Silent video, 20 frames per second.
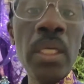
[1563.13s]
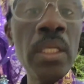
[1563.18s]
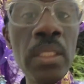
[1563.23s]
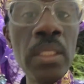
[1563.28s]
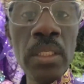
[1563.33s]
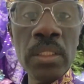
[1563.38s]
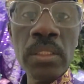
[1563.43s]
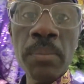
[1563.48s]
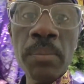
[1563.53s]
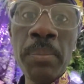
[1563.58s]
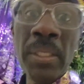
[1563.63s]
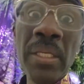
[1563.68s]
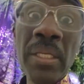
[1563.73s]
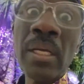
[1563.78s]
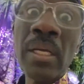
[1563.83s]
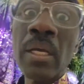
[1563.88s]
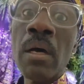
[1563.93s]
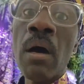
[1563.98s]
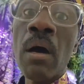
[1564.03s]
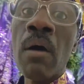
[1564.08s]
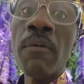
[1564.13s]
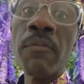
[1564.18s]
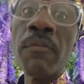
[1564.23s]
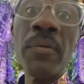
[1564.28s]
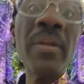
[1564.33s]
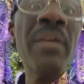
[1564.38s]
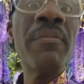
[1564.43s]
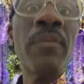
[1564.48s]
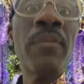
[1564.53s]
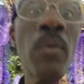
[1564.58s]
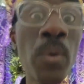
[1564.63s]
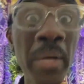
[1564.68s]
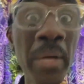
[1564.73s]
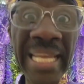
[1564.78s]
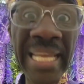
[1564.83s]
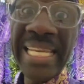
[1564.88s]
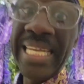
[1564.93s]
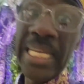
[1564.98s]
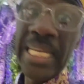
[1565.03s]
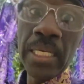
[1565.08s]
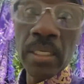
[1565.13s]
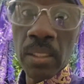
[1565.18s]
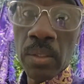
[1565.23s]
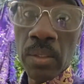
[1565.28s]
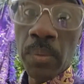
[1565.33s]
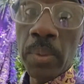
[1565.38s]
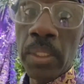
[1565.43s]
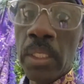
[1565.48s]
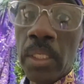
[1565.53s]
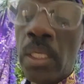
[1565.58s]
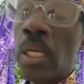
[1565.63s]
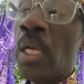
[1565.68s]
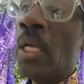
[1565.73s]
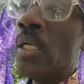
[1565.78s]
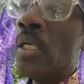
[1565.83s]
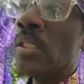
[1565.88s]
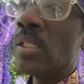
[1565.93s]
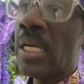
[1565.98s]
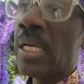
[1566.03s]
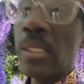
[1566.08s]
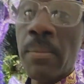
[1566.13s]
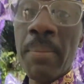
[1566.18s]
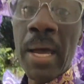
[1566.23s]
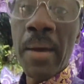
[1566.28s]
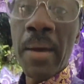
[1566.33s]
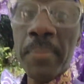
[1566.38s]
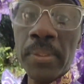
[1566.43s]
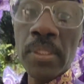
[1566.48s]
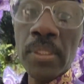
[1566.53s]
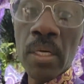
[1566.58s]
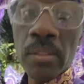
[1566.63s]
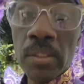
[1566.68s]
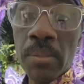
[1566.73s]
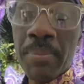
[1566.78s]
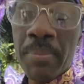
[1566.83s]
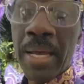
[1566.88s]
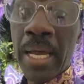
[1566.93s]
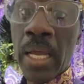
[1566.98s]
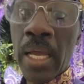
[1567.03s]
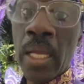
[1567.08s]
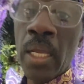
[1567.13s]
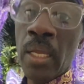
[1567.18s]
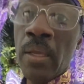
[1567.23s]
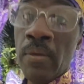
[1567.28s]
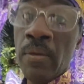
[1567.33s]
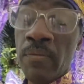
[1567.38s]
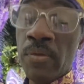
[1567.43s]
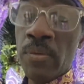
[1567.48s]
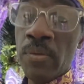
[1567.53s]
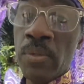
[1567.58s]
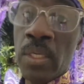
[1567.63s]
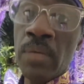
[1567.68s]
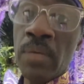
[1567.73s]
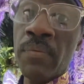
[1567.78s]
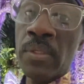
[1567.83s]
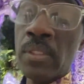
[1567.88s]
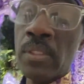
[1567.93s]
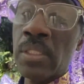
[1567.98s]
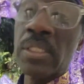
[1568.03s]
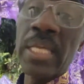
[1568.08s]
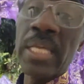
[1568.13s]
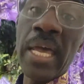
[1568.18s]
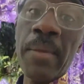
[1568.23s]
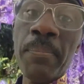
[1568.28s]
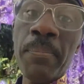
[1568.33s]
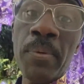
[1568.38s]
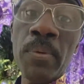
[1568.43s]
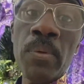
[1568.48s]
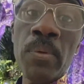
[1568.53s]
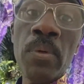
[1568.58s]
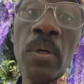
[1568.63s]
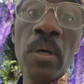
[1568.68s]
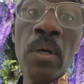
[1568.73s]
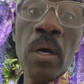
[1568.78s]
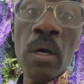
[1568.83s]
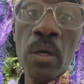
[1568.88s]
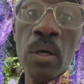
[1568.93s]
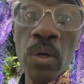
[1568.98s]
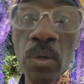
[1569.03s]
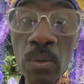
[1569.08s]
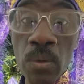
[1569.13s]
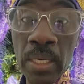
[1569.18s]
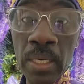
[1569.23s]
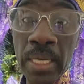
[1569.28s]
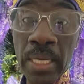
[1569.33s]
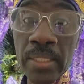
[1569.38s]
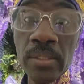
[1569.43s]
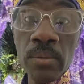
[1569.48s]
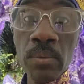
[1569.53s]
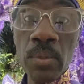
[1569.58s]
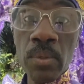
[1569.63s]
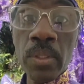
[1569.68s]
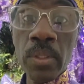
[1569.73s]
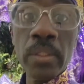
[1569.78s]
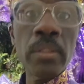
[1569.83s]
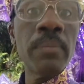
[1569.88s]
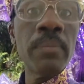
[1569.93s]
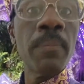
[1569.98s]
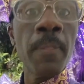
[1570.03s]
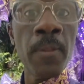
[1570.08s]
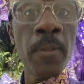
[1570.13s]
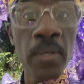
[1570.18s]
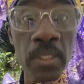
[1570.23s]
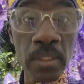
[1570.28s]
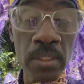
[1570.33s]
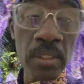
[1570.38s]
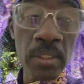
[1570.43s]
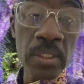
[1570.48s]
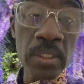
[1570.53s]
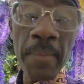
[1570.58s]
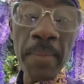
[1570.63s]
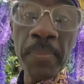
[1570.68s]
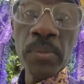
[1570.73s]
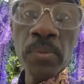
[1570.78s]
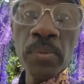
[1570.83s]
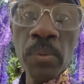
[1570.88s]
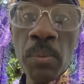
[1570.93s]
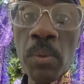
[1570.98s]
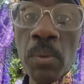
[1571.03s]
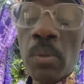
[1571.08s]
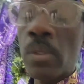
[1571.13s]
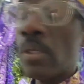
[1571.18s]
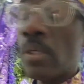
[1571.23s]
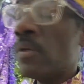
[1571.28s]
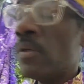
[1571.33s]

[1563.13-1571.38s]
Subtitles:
it needs to be the offering for a king or queen. It's like the Bible talks about, if you give a disciple a cold glass of water, you get a disciple's reward.